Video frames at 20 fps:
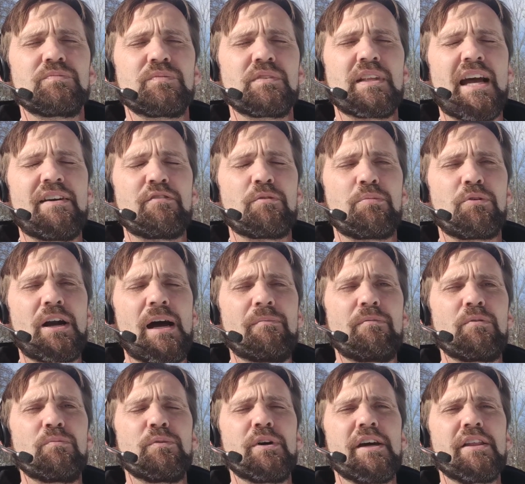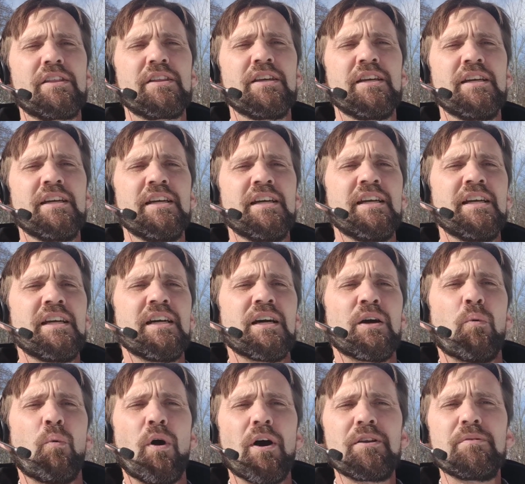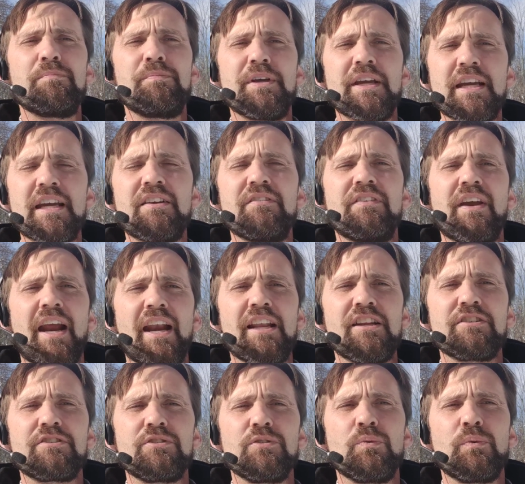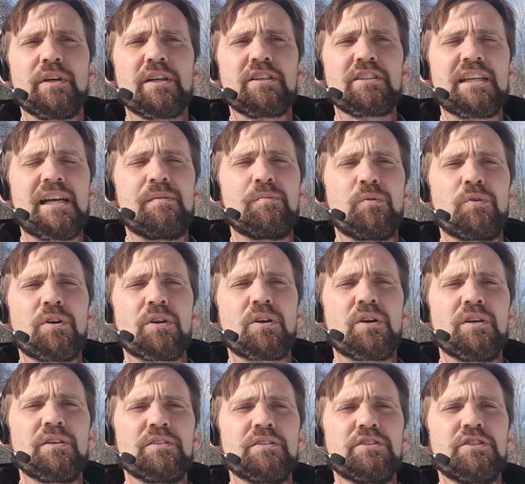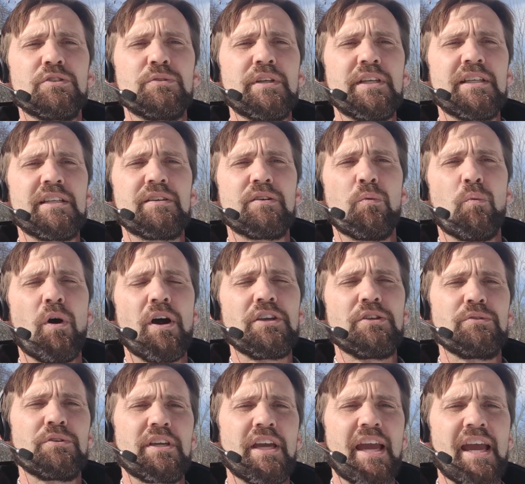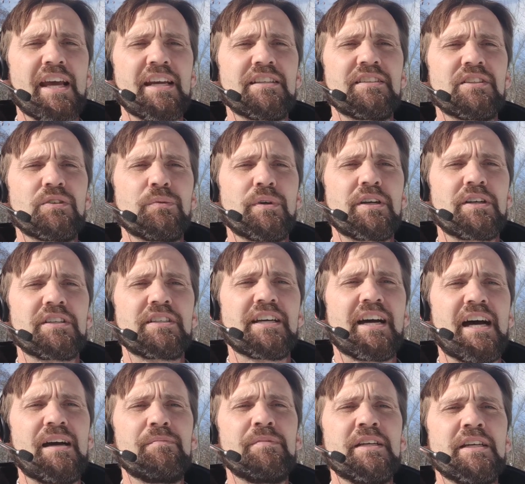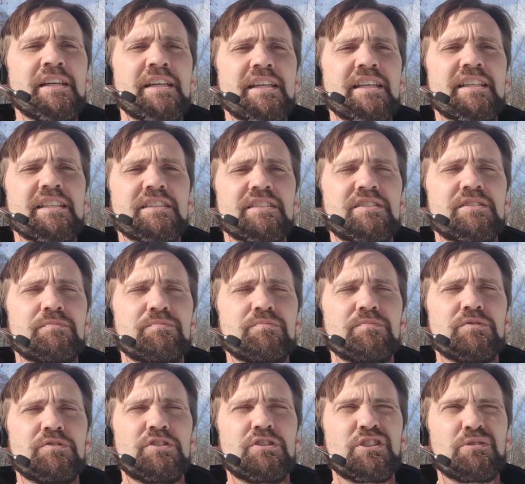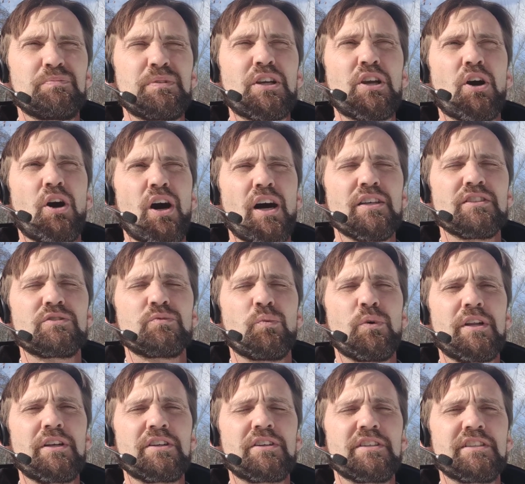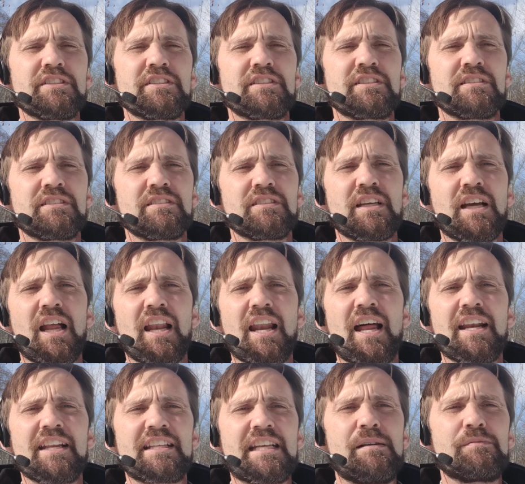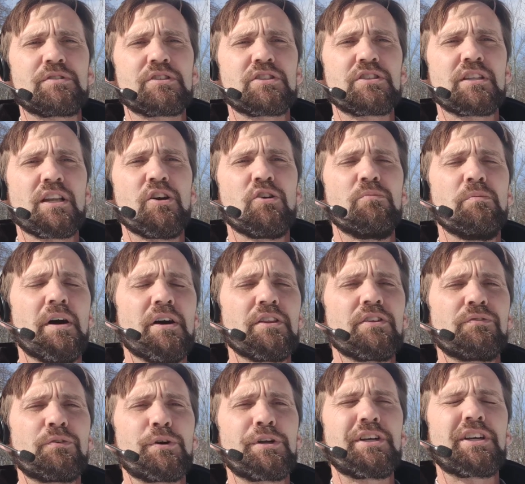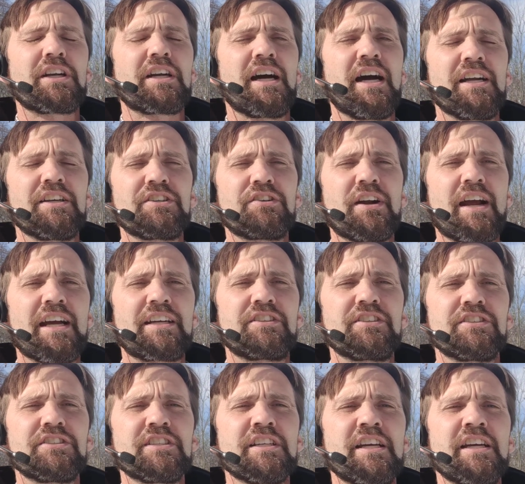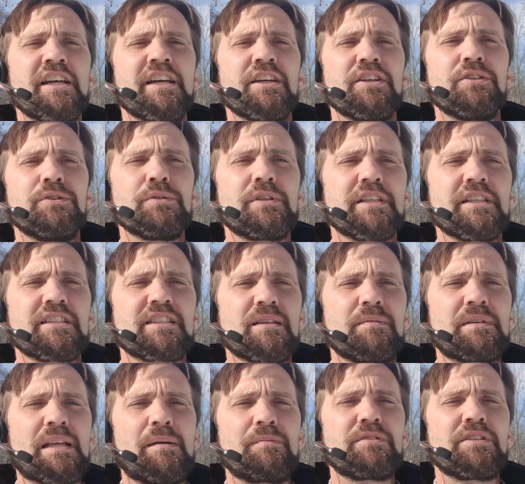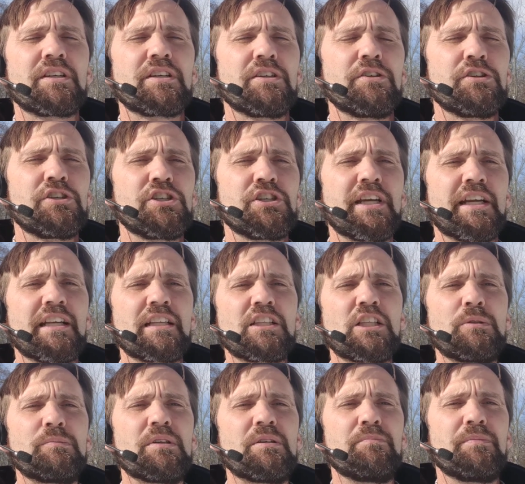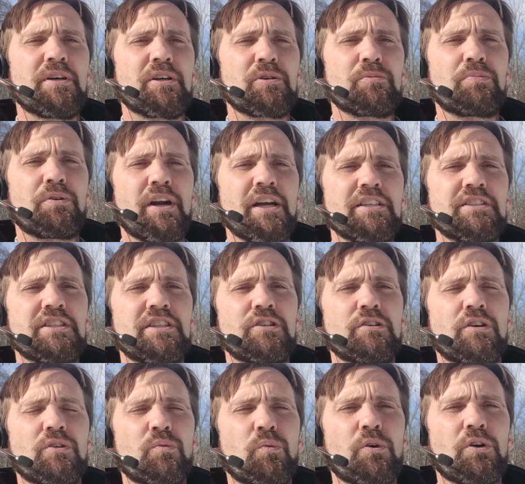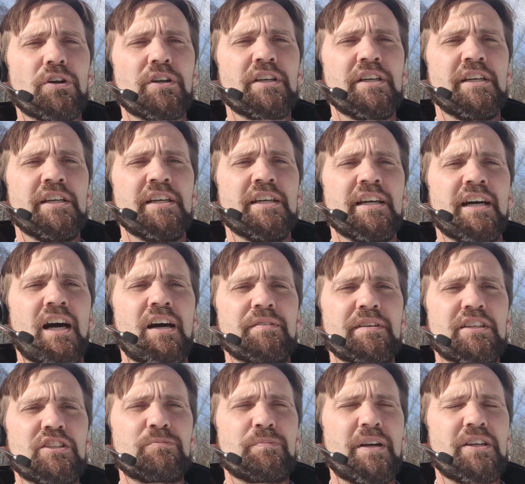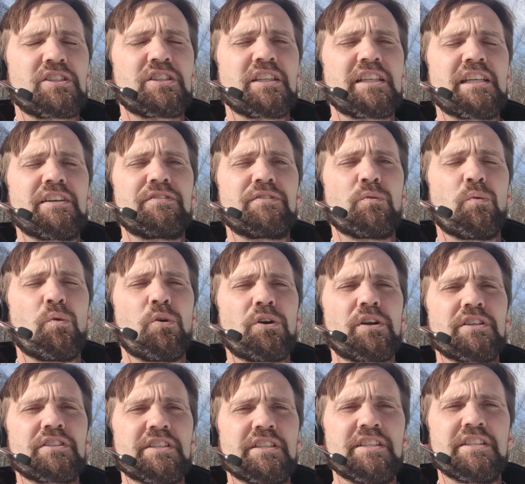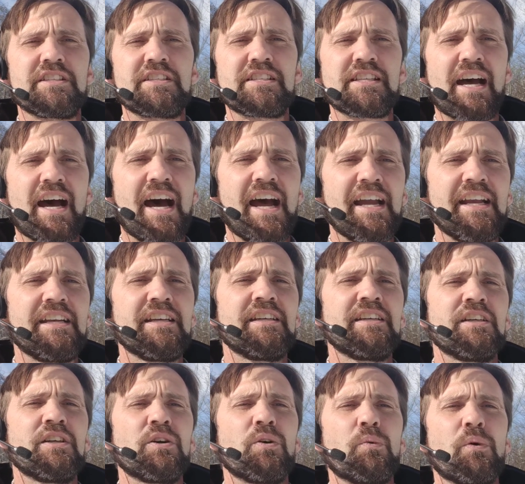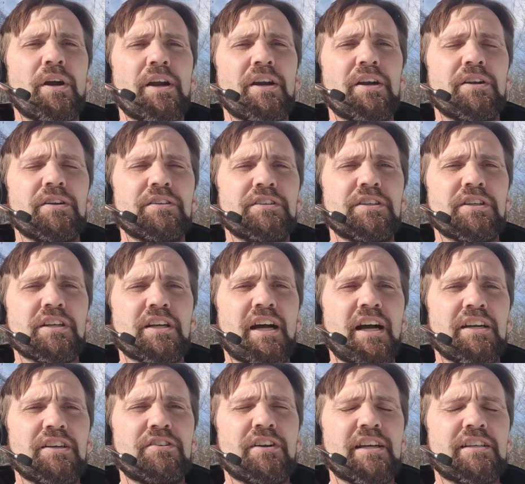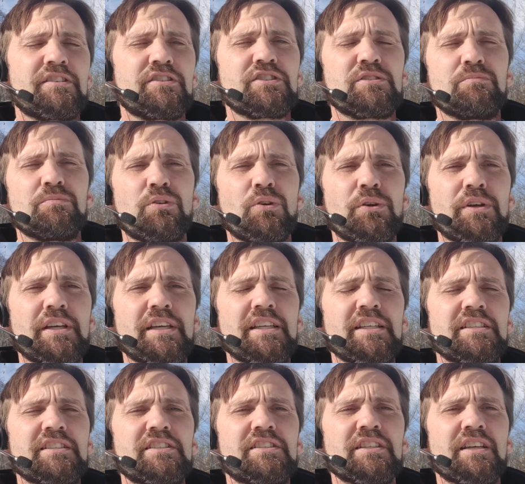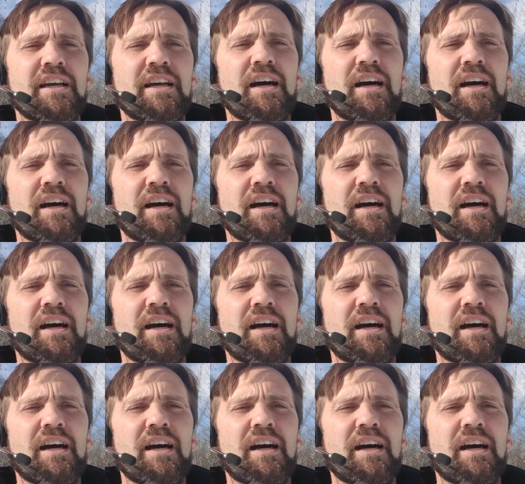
have a problem with. One big advantage to wintertime work, doing what you can in the wintertime, is just because winter is a lot of times a slow month for your contractors, you can sometimes negotiate a little bit better pricing on work, especially if the work is inside, where your contractor's employees